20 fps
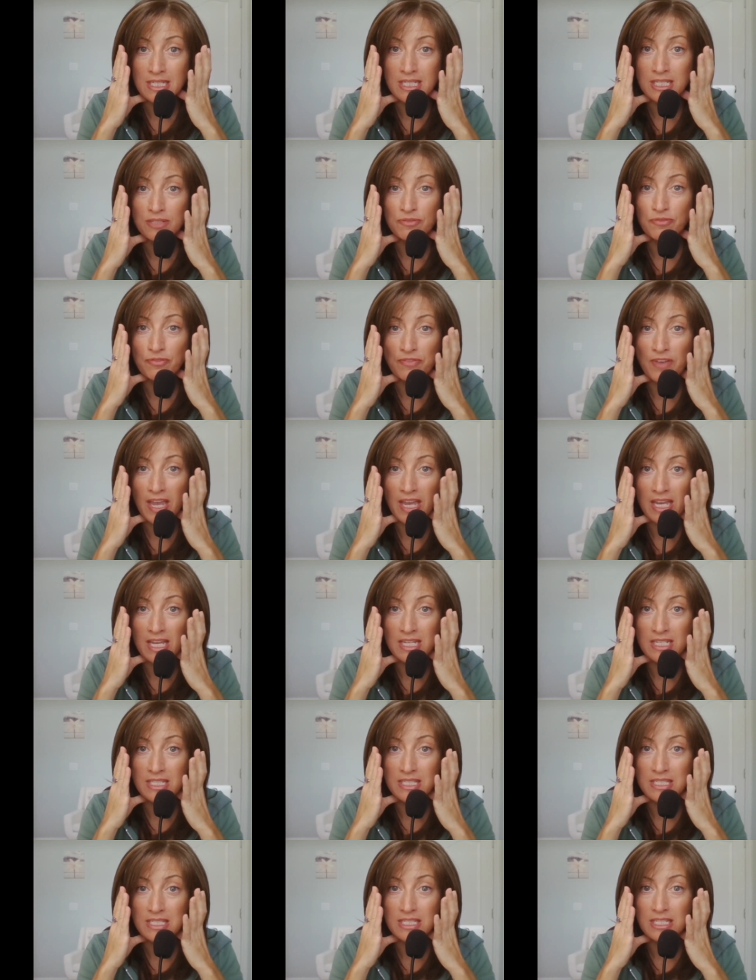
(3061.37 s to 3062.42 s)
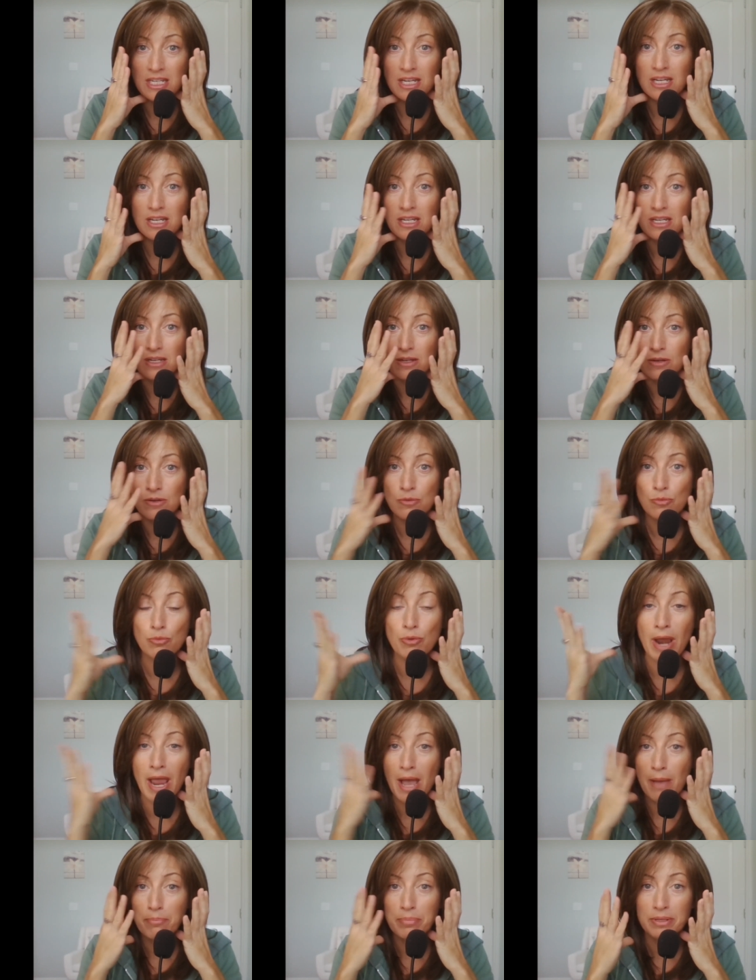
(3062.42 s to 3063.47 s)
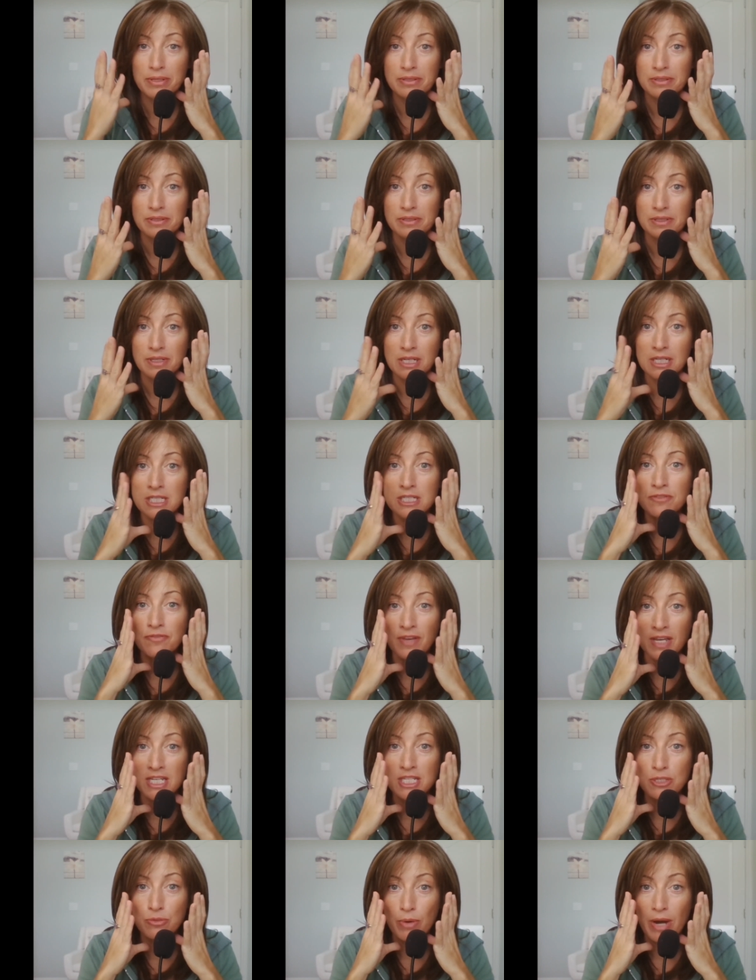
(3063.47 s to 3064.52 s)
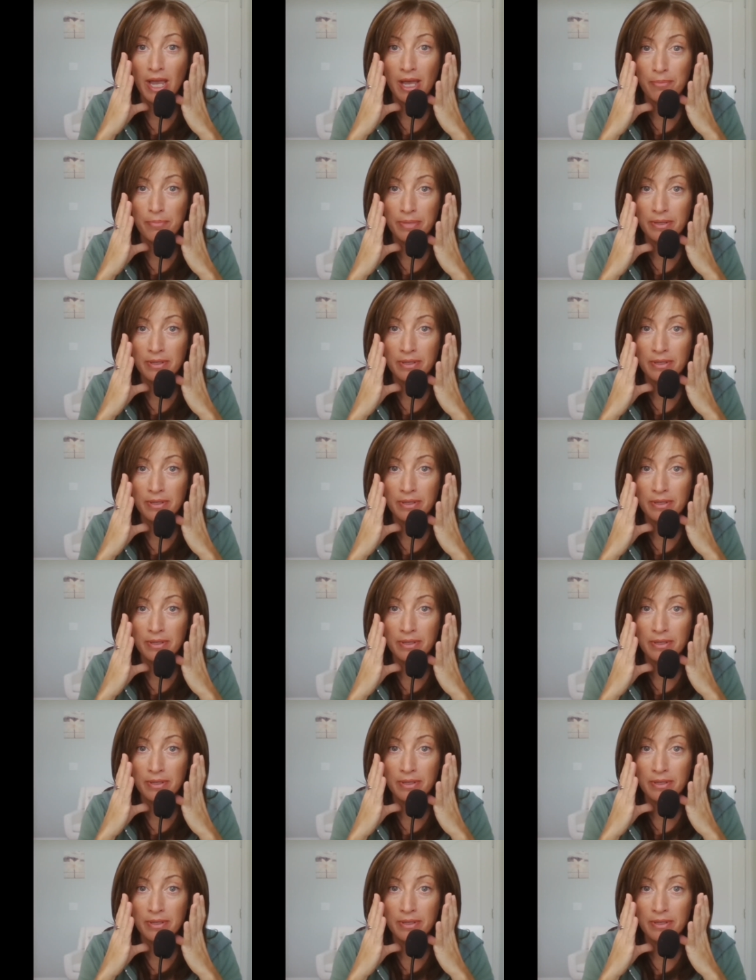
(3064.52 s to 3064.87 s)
face wrap, his face wrap.